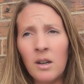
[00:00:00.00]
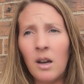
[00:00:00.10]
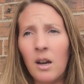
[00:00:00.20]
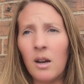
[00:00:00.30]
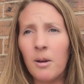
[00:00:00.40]

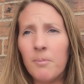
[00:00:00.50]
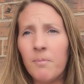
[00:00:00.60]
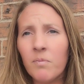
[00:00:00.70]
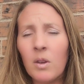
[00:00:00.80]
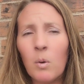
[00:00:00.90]
Um,
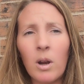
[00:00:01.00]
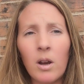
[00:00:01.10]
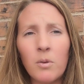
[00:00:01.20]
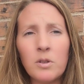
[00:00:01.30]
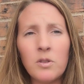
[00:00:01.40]
what I
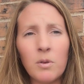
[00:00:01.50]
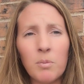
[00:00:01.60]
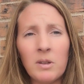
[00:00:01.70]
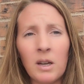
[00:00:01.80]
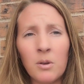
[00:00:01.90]
always do with
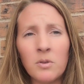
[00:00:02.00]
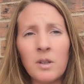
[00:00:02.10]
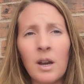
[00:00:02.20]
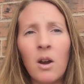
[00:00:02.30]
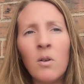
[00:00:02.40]
potatoes
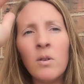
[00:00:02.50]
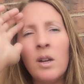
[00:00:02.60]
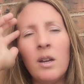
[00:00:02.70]
now